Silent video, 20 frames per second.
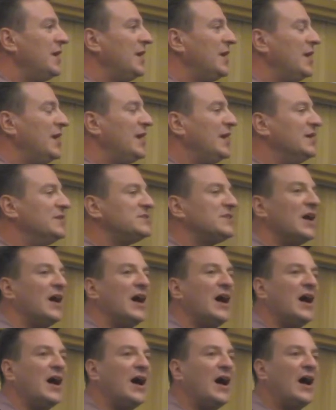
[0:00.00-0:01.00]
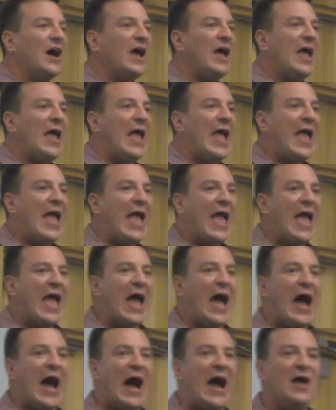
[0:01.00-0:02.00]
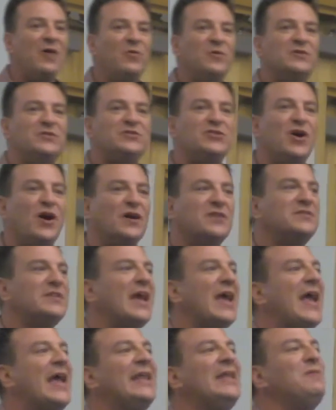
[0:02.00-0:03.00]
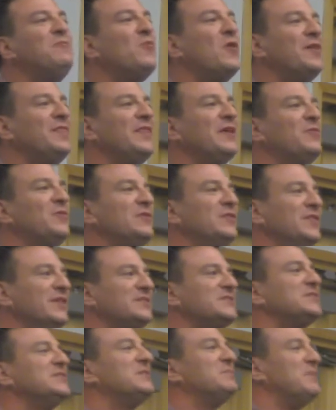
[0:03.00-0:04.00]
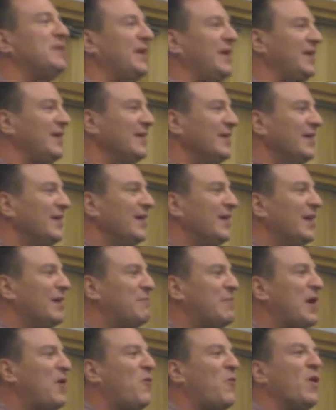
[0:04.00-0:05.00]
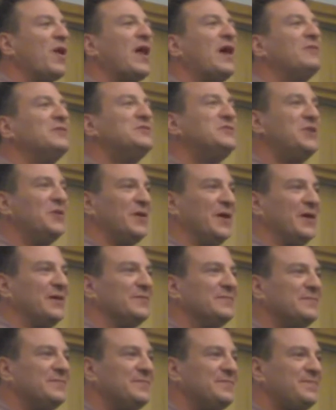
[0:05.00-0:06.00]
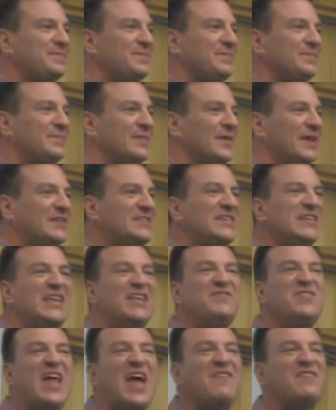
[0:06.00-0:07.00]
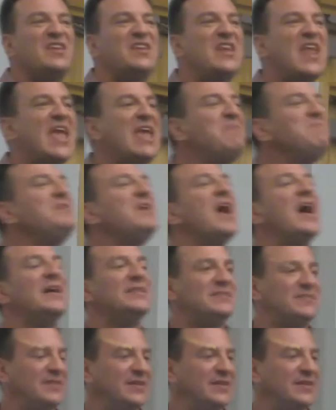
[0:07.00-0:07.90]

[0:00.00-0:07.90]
is I would talk to anyone that would listen to me about what I was doing. It didn't even have a name yet.